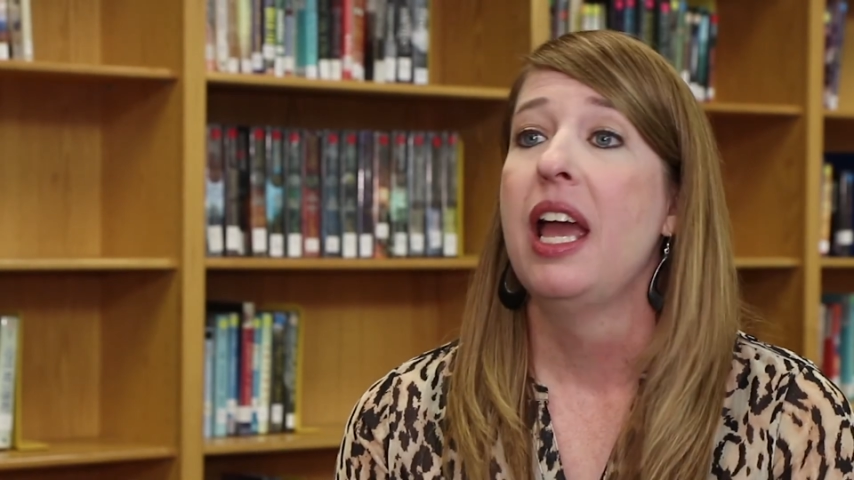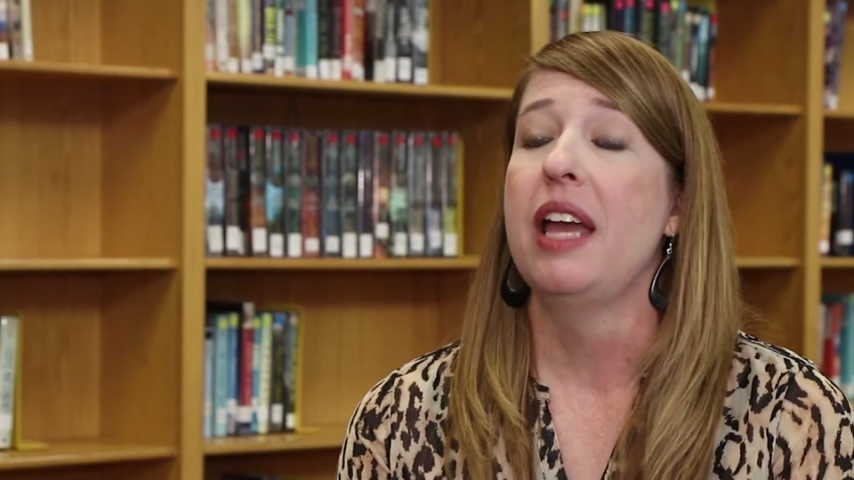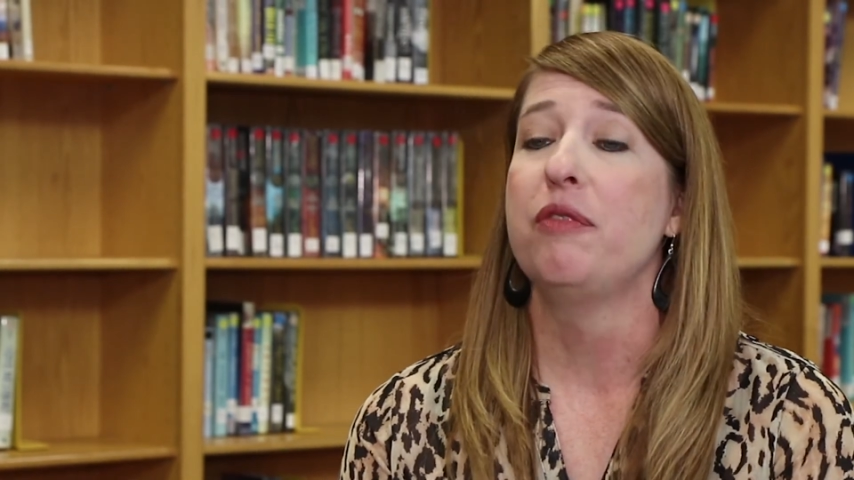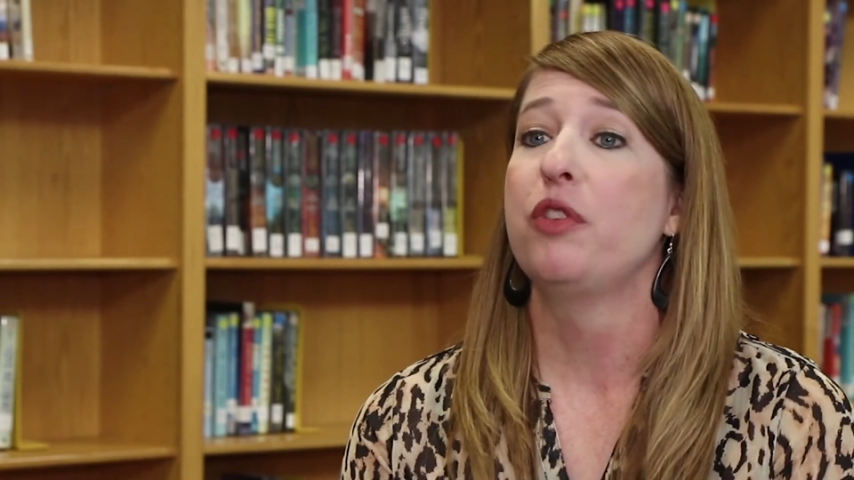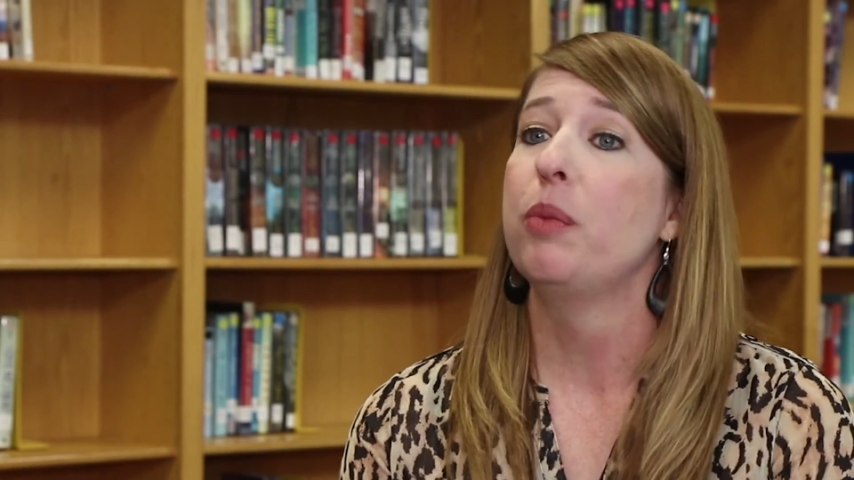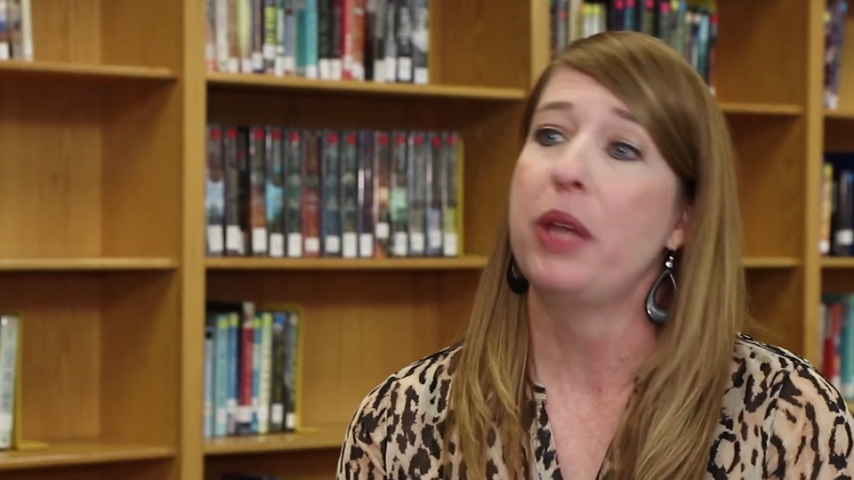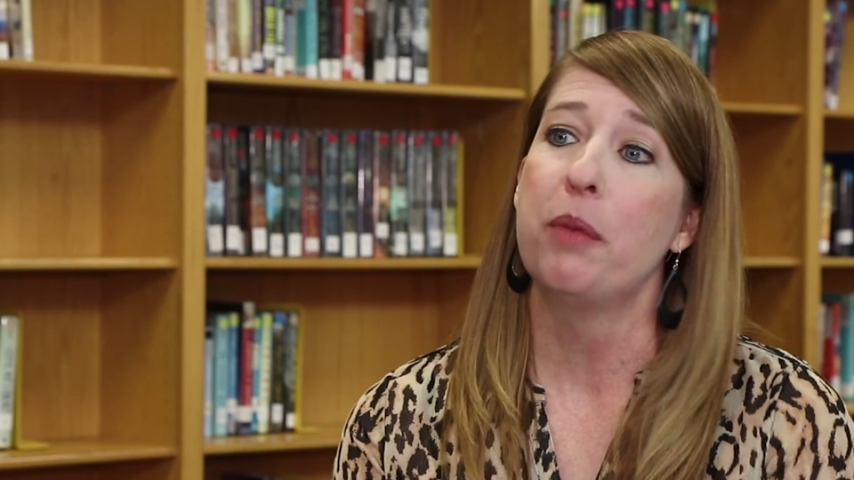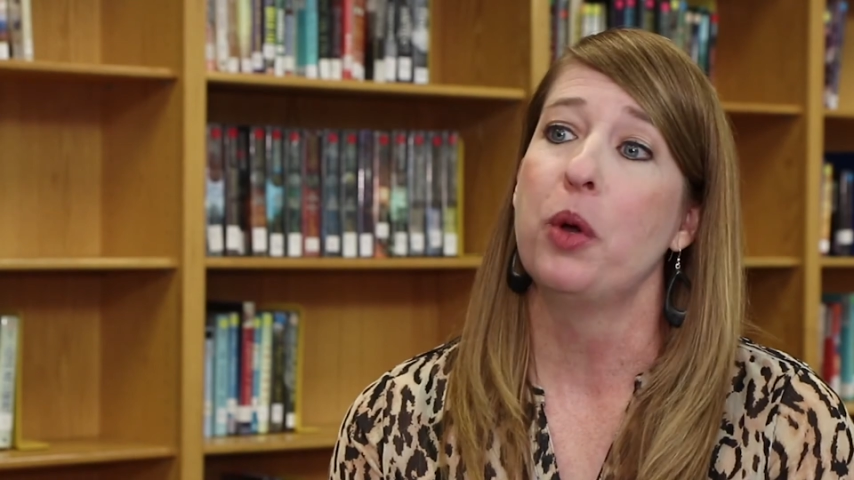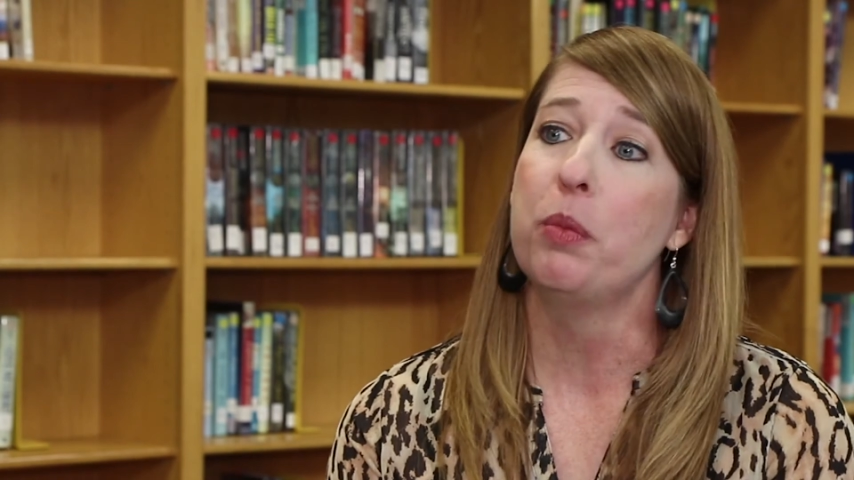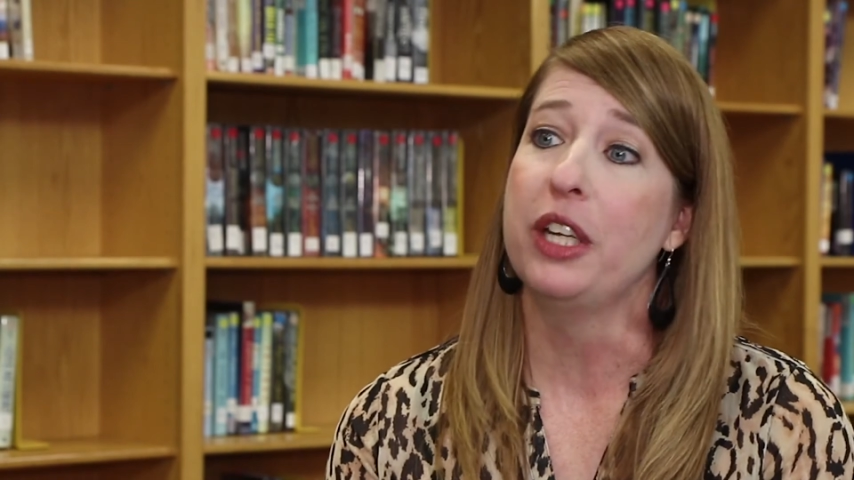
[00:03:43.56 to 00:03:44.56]
and from
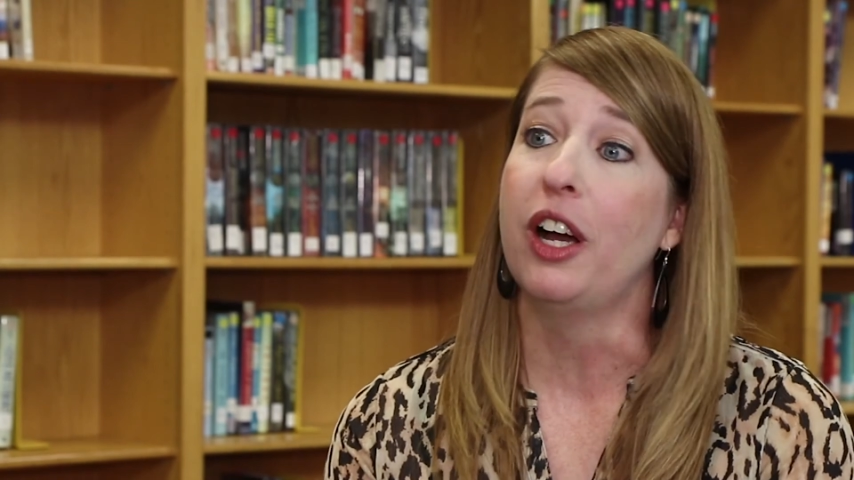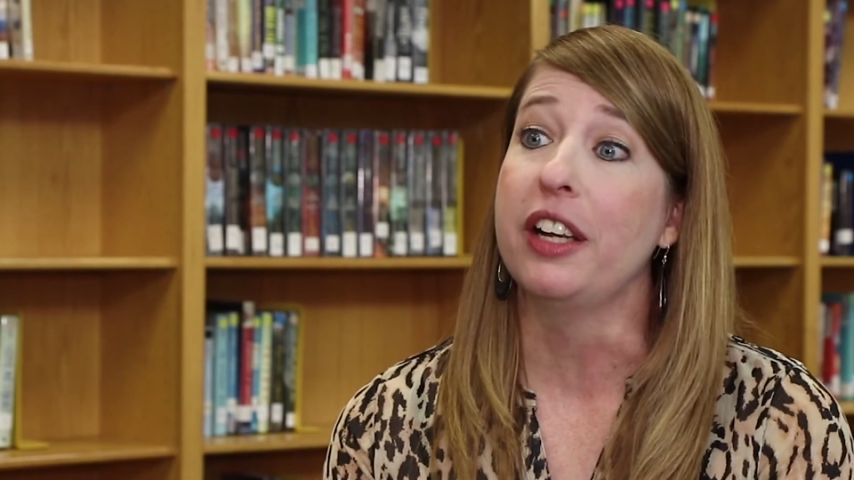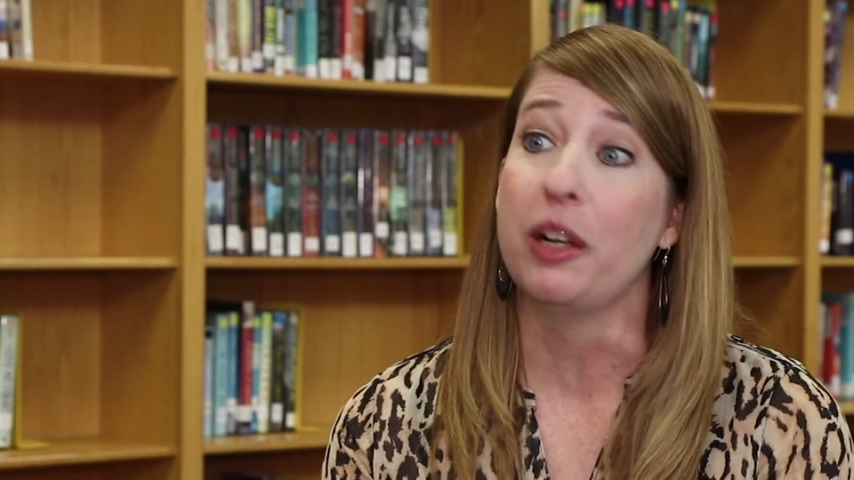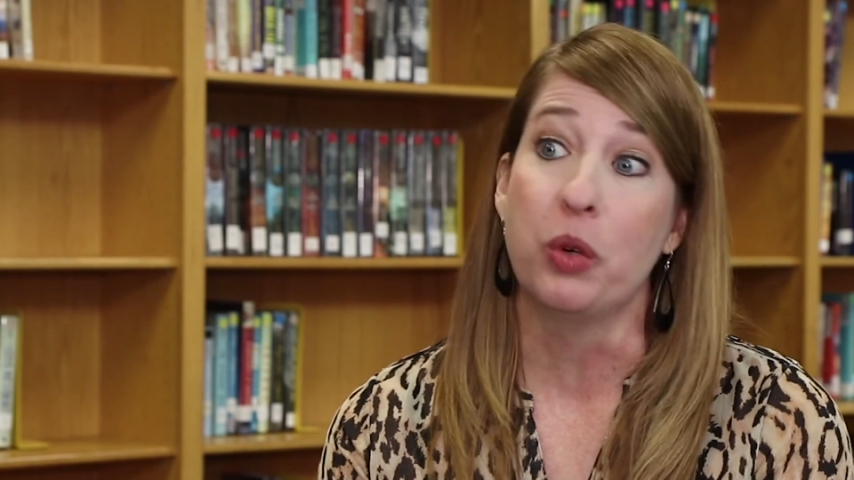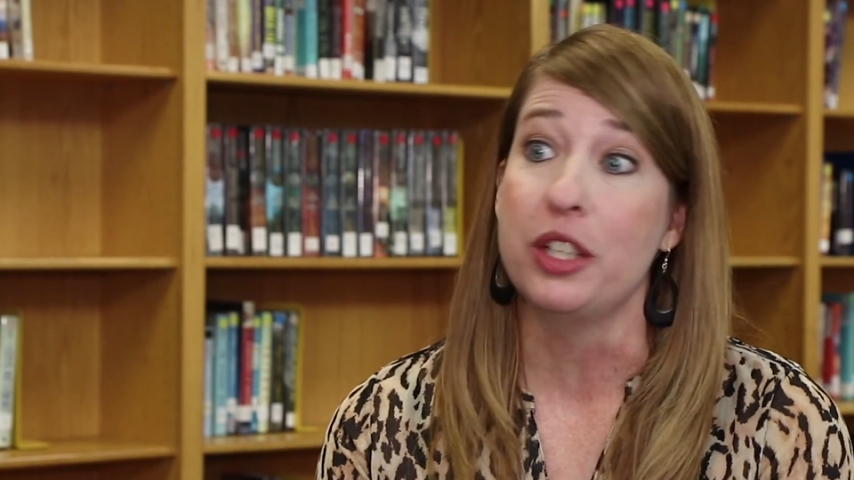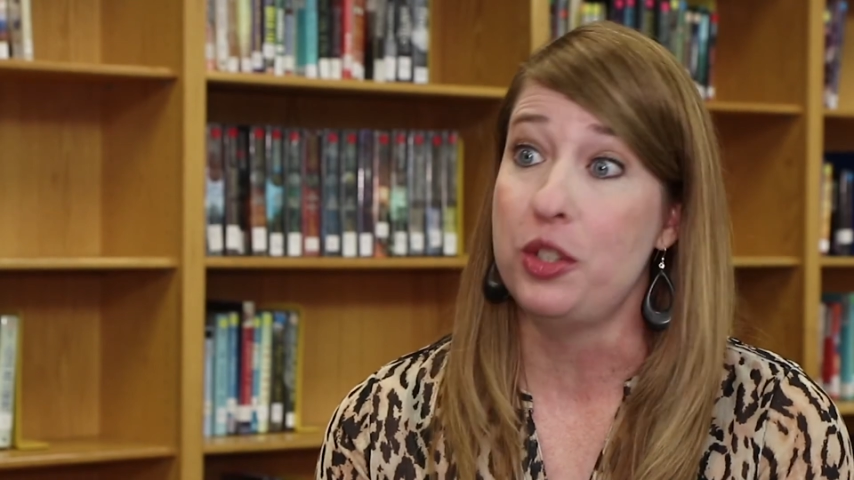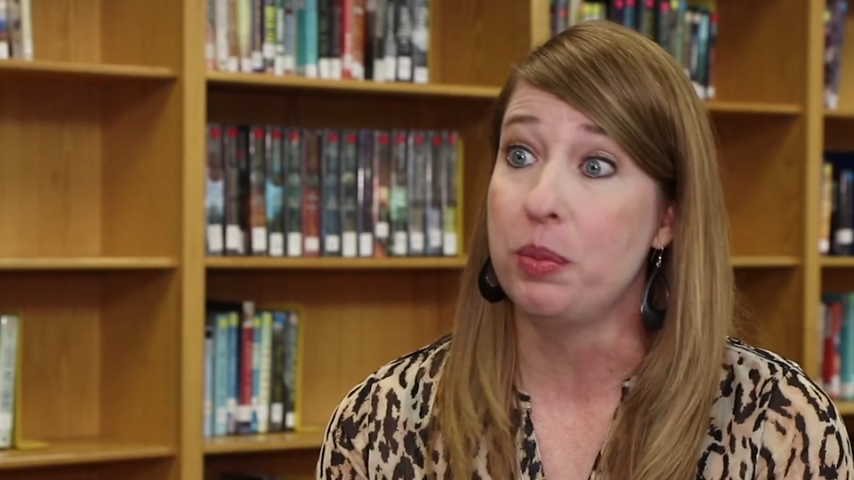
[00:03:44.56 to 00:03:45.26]
that moment on I wanted